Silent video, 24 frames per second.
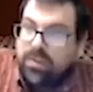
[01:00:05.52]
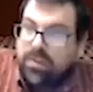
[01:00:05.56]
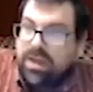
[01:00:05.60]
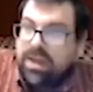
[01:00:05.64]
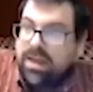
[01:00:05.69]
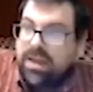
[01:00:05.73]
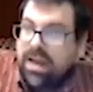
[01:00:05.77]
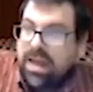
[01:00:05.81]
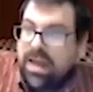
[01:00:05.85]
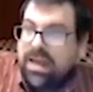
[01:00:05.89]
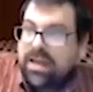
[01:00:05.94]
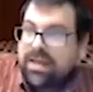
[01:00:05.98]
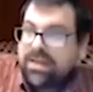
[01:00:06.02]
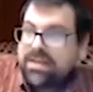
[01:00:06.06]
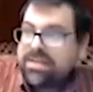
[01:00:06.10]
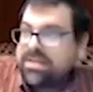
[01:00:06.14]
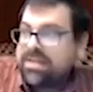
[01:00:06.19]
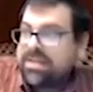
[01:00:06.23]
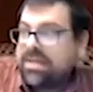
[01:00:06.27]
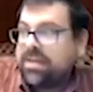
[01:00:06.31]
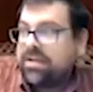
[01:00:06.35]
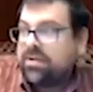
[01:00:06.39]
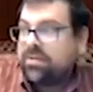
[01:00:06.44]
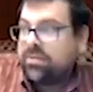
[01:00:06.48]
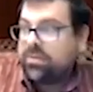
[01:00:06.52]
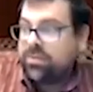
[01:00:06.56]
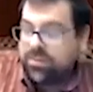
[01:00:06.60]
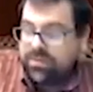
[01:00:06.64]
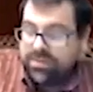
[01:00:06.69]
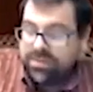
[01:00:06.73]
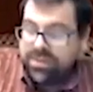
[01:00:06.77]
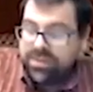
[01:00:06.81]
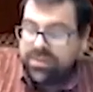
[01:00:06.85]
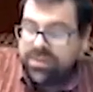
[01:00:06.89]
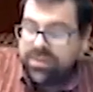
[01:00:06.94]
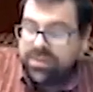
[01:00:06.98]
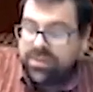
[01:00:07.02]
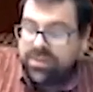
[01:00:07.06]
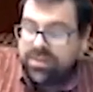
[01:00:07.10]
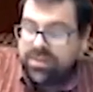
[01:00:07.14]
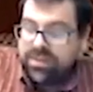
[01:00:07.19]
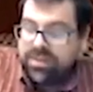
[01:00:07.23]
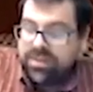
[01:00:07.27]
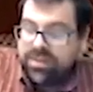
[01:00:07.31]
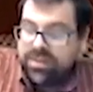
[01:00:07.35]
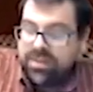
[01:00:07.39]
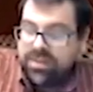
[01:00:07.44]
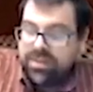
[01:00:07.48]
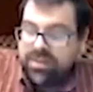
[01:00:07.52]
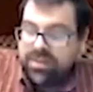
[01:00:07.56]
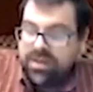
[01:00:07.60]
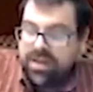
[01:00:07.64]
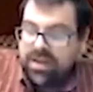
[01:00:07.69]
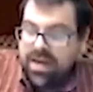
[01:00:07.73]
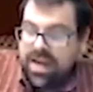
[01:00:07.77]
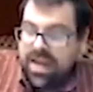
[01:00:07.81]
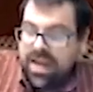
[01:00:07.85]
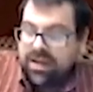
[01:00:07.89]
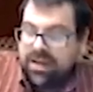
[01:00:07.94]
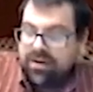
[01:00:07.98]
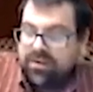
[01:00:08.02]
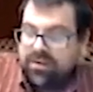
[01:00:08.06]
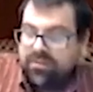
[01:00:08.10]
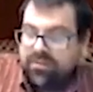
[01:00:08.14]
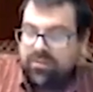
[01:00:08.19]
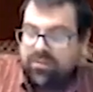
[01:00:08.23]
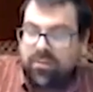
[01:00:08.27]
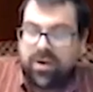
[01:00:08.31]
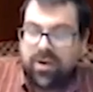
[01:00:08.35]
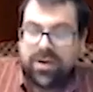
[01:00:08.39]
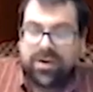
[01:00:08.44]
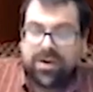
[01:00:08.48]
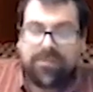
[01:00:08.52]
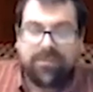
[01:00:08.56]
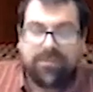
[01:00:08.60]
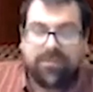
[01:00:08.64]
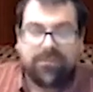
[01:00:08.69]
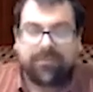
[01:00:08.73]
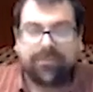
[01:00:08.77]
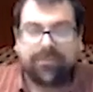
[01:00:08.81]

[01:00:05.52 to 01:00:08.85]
we get x equals -1.